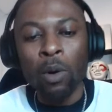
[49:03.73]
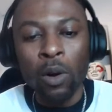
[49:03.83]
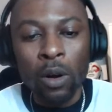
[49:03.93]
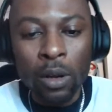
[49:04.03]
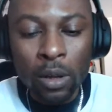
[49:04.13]

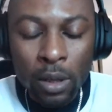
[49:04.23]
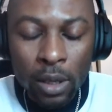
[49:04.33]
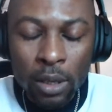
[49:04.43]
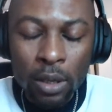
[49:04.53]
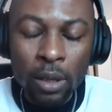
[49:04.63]
But
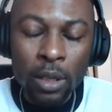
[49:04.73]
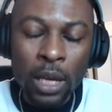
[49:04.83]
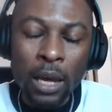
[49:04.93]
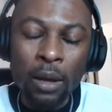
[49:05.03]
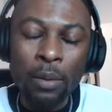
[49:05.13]

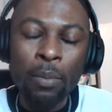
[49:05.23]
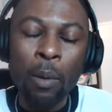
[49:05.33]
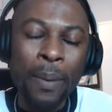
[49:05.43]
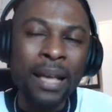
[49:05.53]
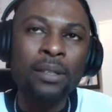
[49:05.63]

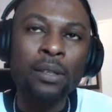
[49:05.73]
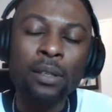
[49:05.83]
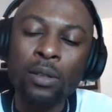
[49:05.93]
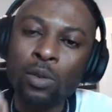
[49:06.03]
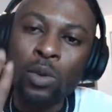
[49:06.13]
best
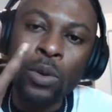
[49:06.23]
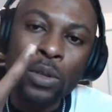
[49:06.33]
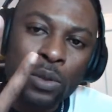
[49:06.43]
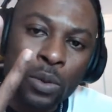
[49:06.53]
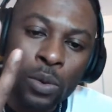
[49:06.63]
to do
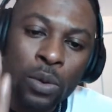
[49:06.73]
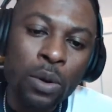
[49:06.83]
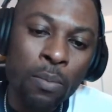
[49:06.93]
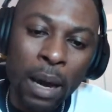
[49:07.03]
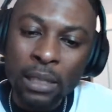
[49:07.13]
is 2,
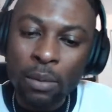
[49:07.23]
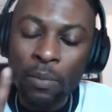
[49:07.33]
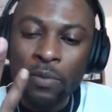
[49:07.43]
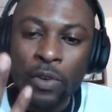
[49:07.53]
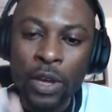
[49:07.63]
maximum
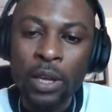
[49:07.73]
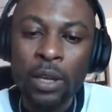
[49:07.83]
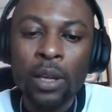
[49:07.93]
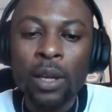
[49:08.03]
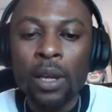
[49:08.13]
3.
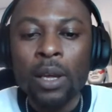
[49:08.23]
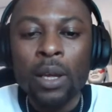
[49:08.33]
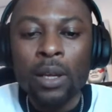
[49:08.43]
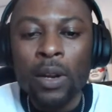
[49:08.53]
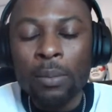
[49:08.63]

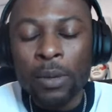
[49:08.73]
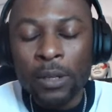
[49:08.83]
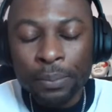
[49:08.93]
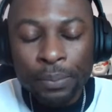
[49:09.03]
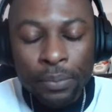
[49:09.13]
You know what I
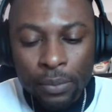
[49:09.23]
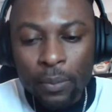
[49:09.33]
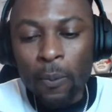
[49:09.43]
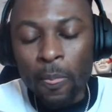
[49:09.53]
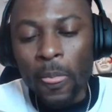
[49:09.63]
mean?
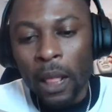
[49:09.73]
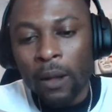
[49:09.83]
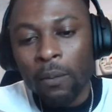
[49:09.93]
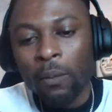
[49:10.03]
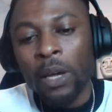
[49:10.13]

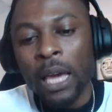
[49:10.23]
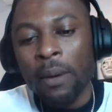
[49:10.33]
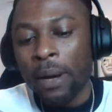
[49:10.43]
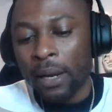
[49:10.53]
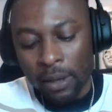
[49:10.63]
But yeah,
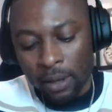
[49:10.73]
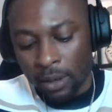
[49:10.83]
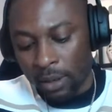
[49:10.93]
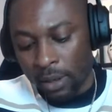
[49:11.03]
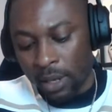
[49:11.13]
man.
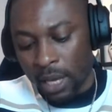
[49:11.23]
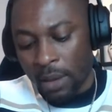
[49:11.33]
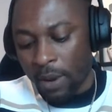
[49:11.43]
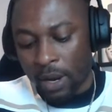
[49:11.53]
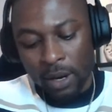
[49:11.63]

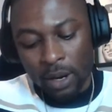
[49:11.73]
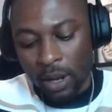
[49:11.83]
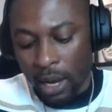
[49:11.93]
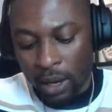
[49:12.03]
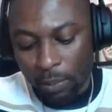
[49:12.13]

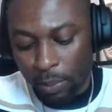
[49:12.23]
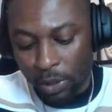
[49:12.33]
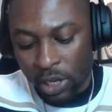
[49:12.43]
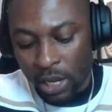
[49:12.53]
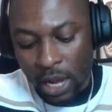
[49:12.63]
I kept
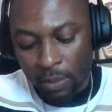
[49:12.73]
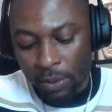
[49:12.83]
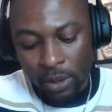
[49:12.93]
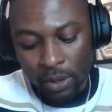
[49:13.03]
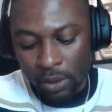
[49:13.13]
pushing it out
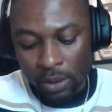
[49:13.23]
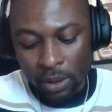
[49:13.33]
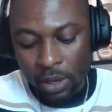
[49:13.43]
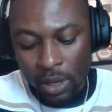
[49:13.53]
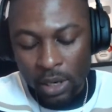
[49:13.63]
because
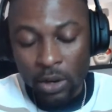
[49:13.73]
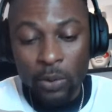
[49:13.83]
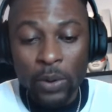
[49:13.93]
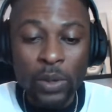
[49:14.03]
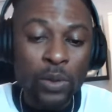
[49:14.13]
the
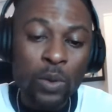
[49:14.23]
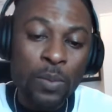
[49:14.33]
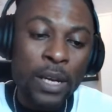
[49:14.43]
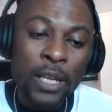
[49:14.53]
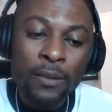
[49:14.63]
requests are so
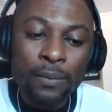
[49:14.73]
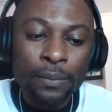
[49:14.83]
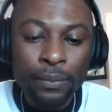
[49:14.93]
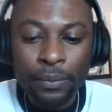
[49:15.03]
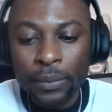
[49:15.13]
many.
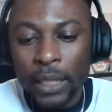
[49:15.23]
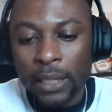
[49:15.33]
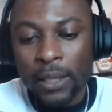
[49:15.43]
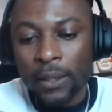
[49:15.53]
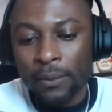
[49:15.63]

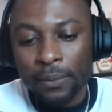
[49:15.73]
That's it.